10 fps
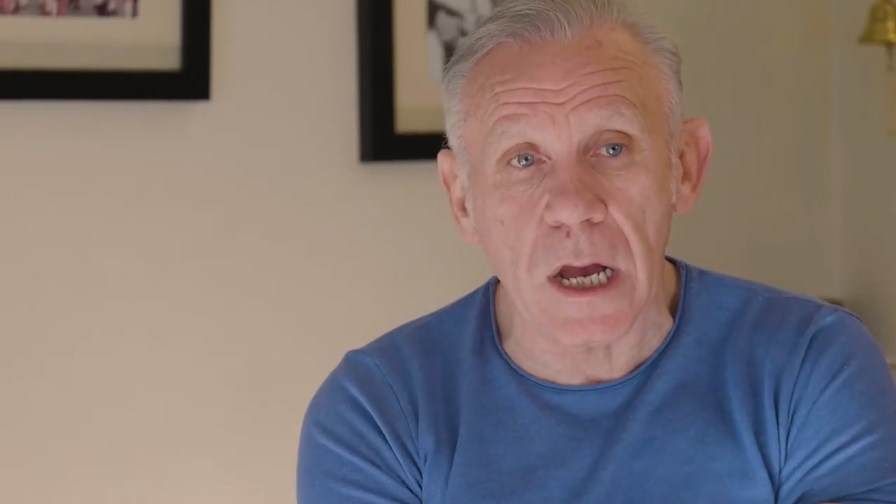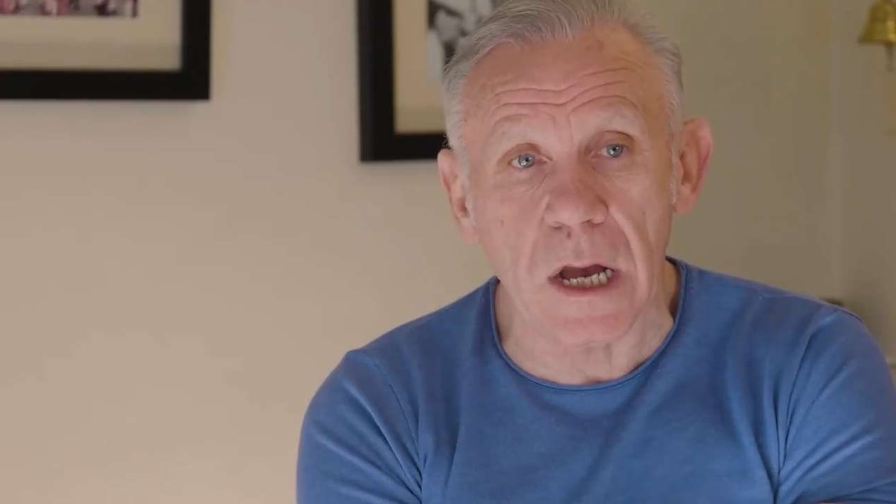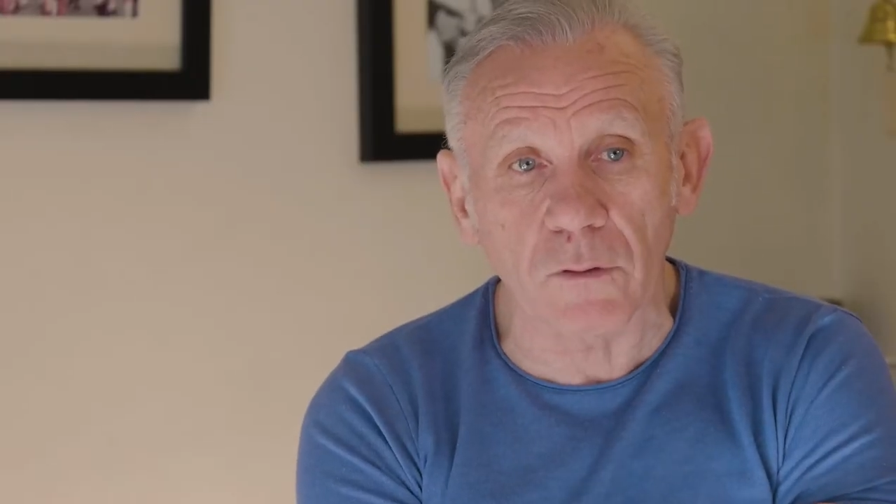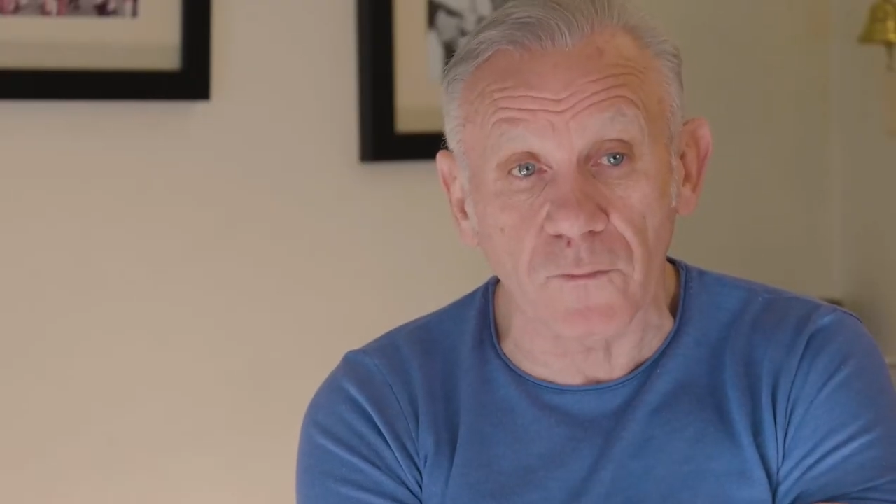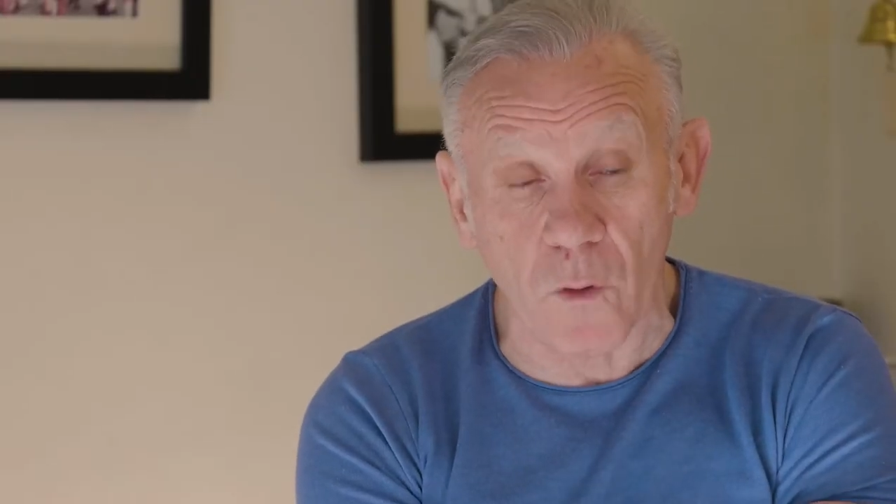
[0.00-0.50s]
I
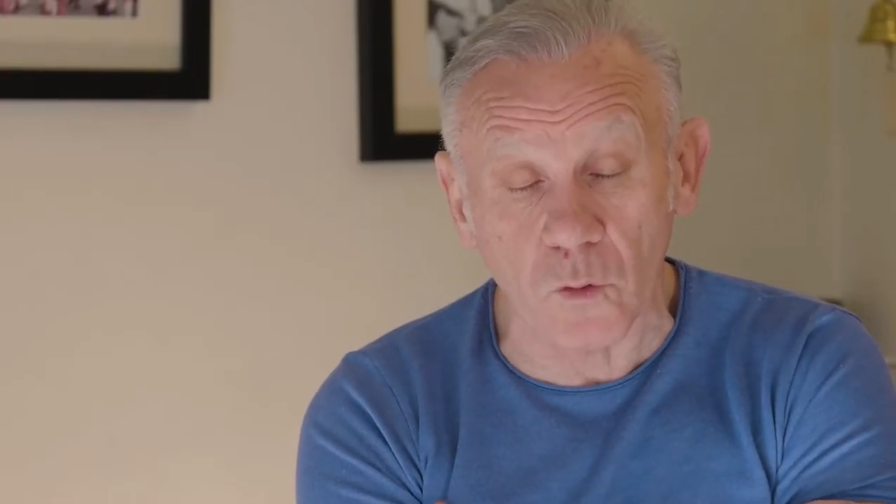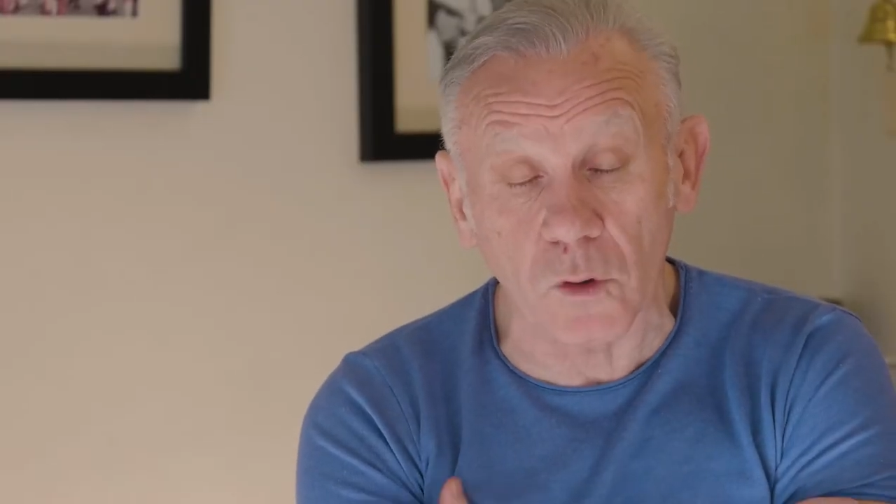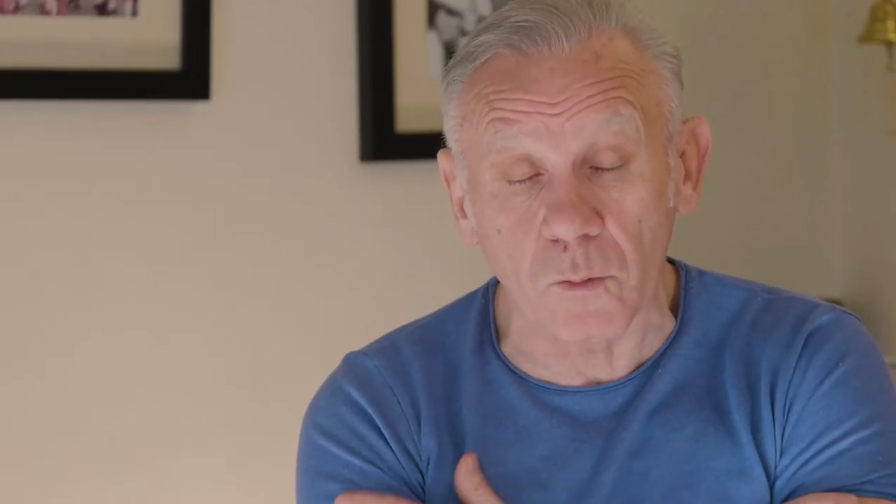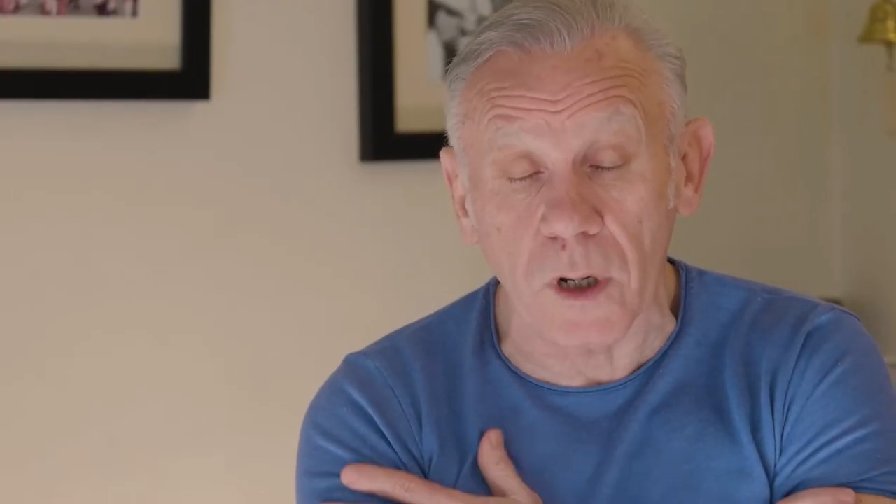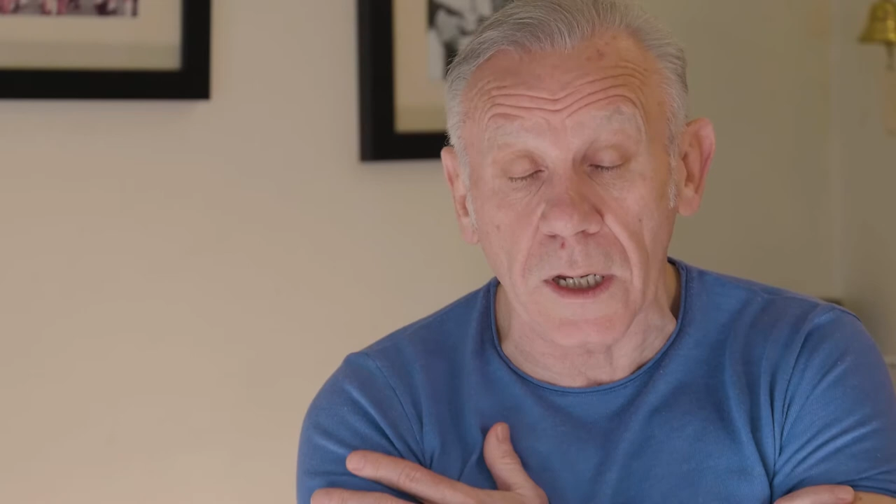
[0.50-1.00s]
was
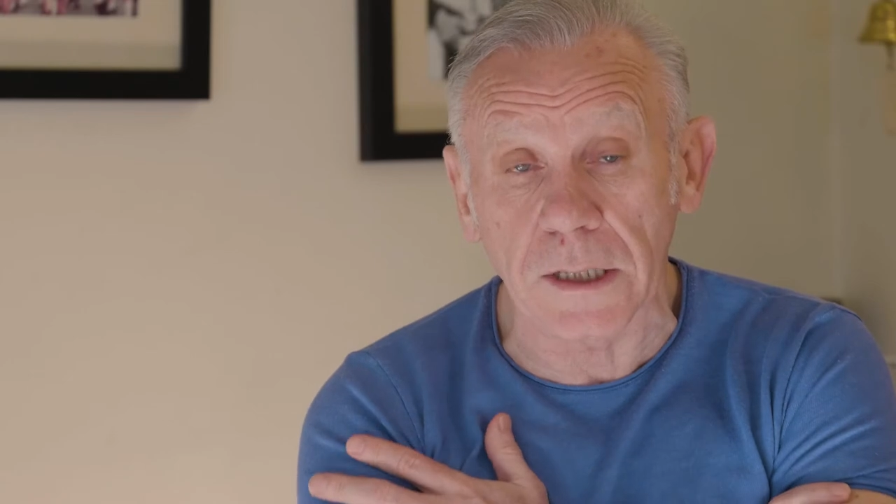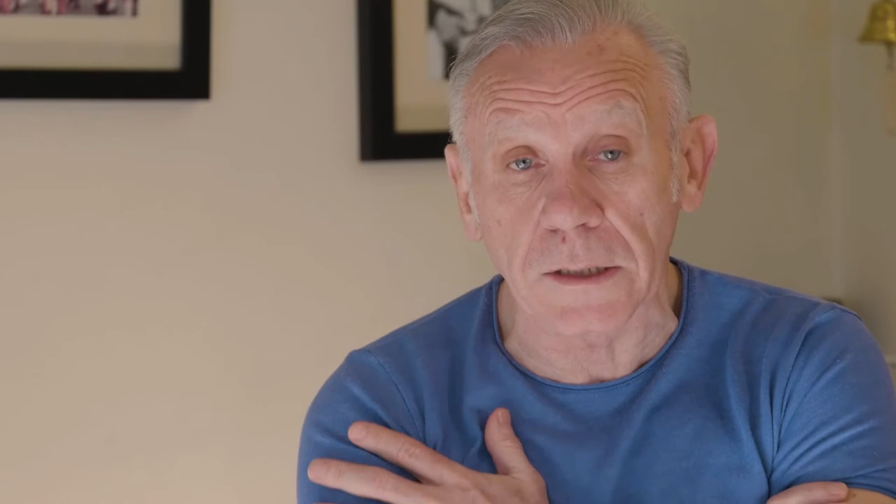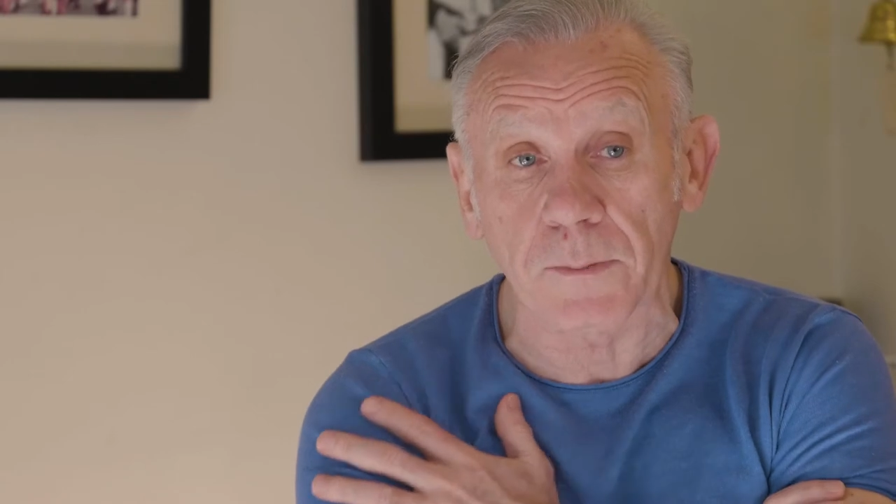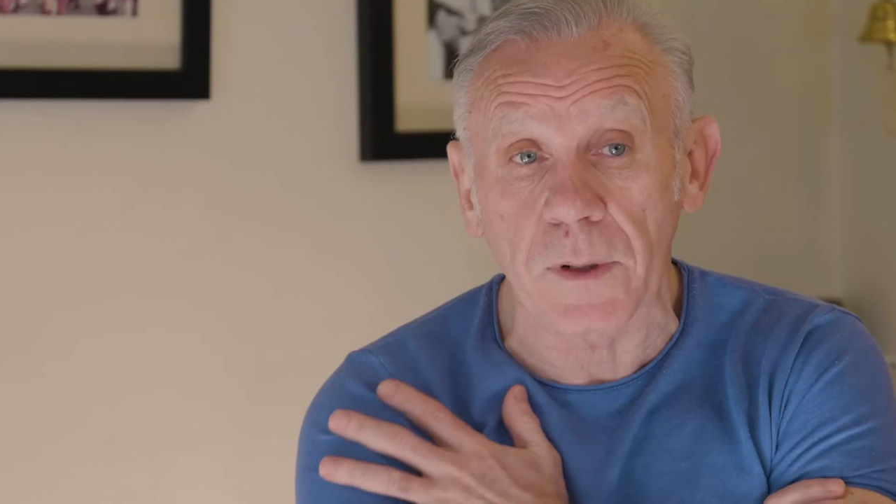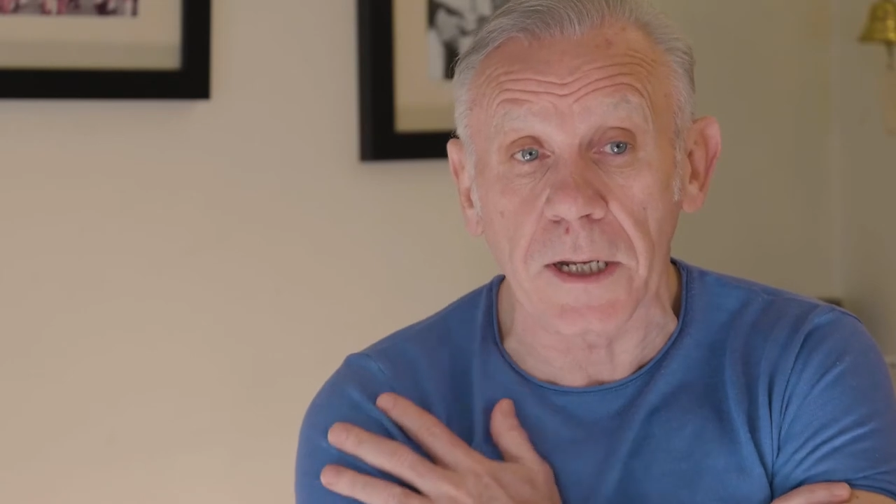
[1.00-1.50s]
voted
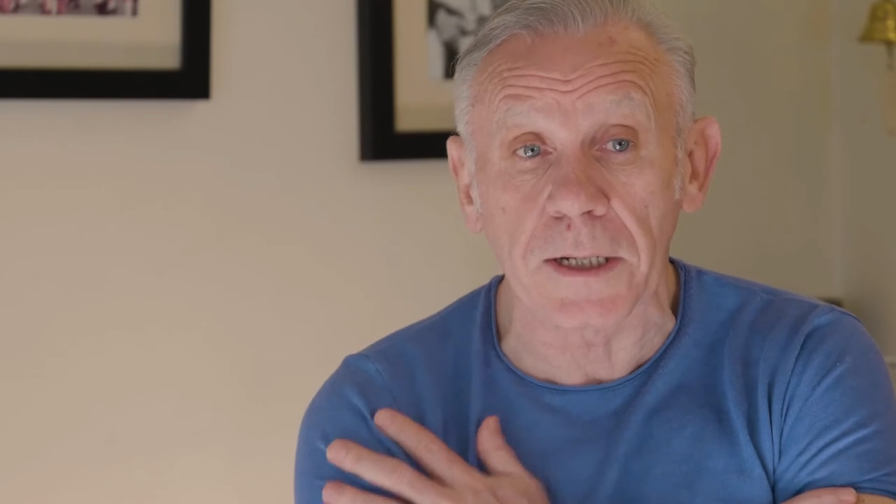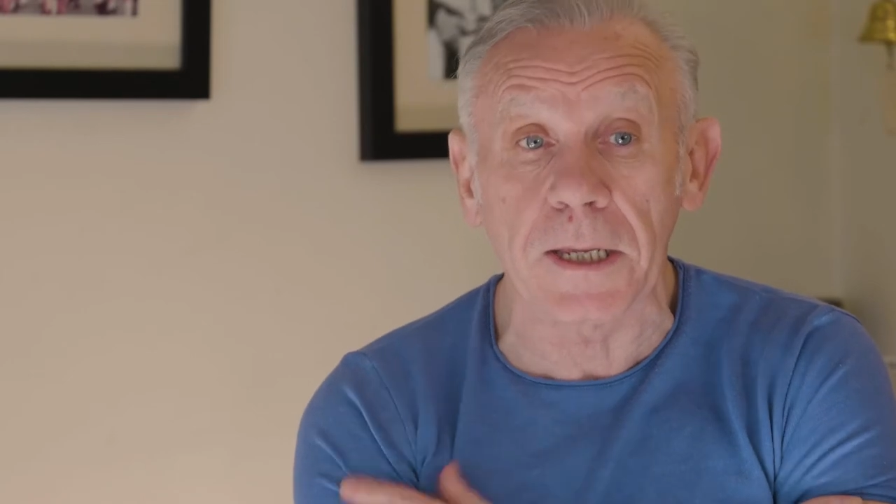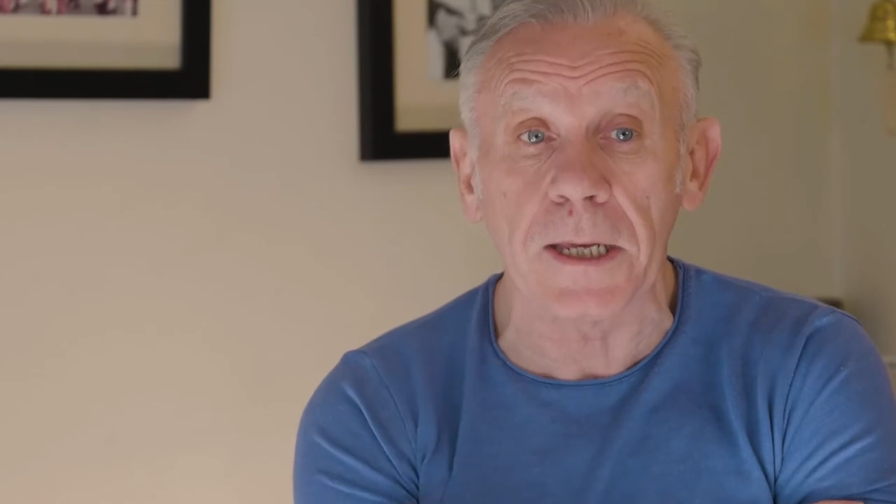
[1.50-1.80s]
Players Player of the